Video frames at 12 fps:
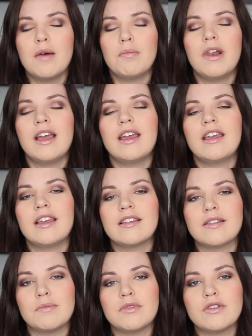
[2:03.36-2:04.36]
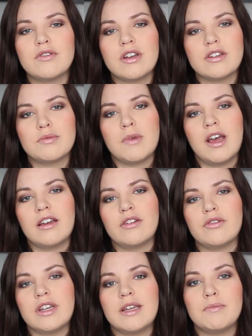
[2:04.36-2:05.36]
applying some stretch mark
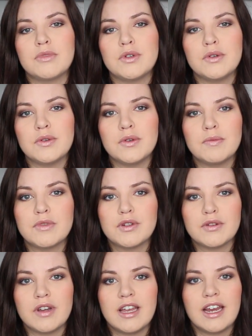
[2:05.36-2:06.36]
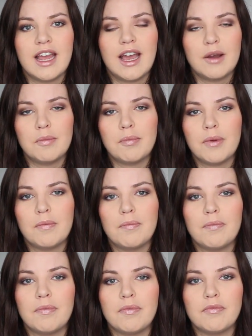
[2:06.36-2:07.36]
cream to them to try and help
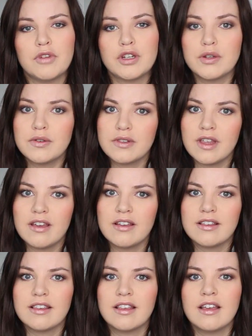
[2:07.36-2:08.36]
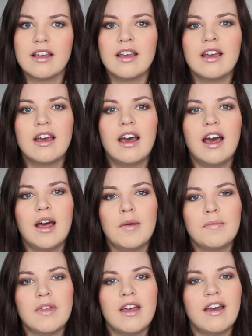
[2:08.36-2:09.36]
reduce those.
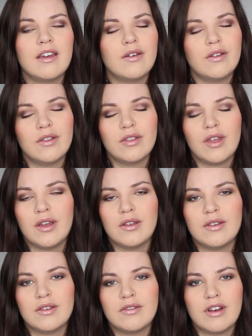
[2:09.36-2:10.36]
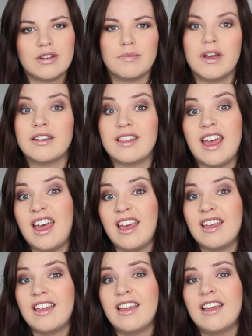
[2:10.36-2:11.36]
I got those stretch marks
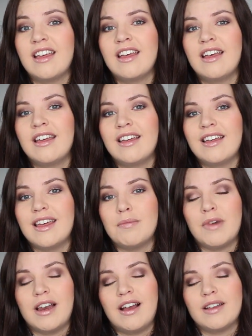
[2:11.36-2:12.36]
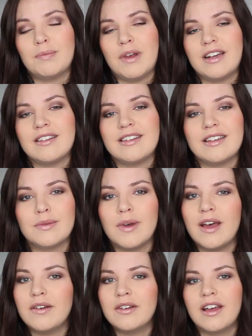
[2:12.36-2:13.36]
there in my last pregnancy as
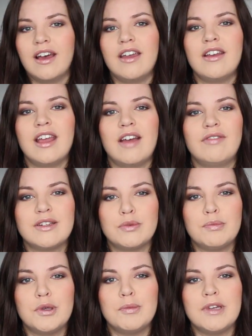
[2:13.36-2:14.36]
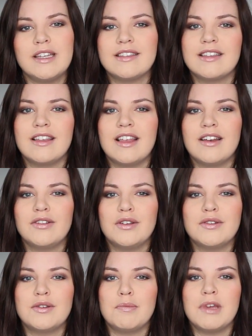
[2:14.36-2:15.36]
well. I only have little BBs, so they're not
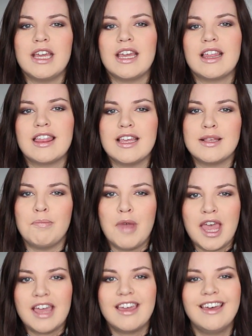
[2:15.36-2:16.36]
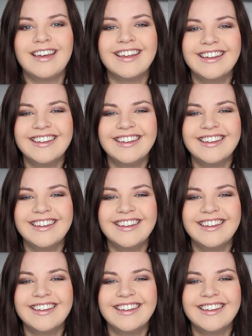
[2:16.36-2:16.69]
used to being this big.